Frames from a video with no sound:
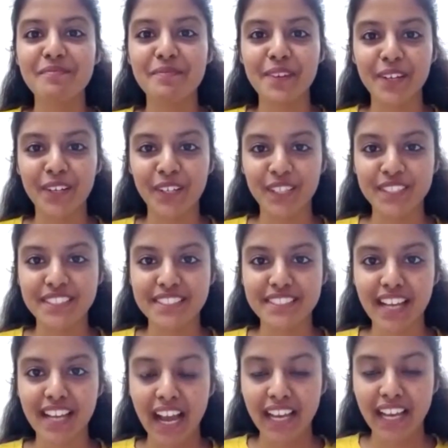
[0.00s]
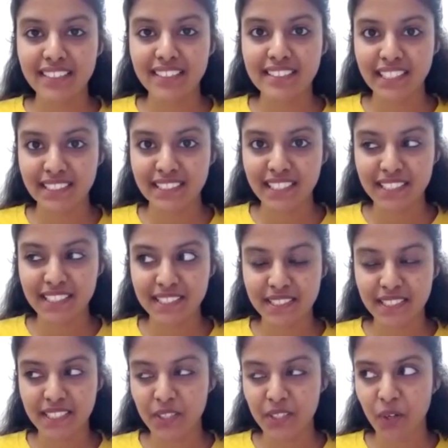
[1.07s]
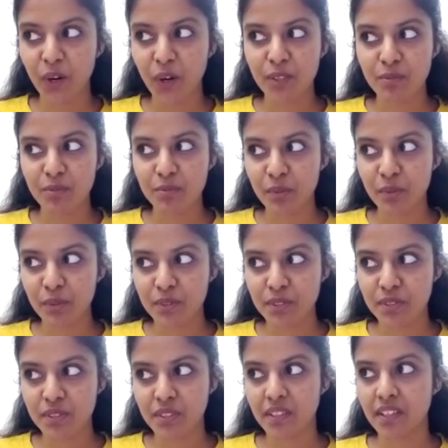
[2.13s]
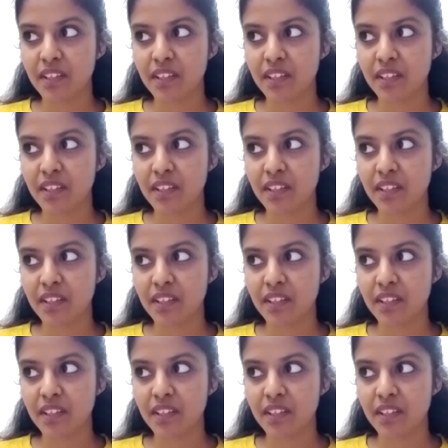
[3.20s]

because I suggested almost